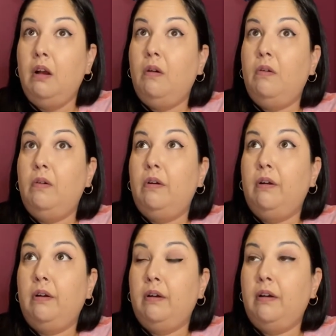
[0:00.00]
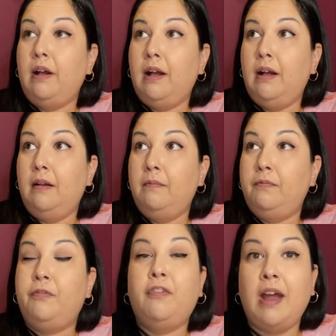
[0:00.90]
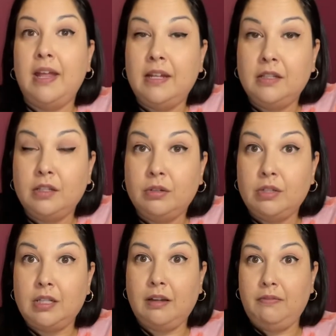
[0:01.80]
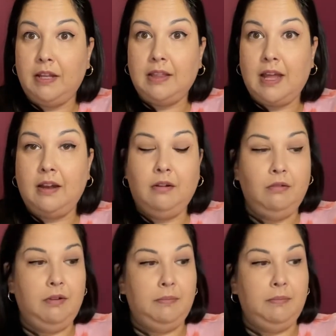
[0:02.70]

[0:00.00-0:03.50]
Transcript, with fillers: or, uh, friends or stuff like that? Oh, I'm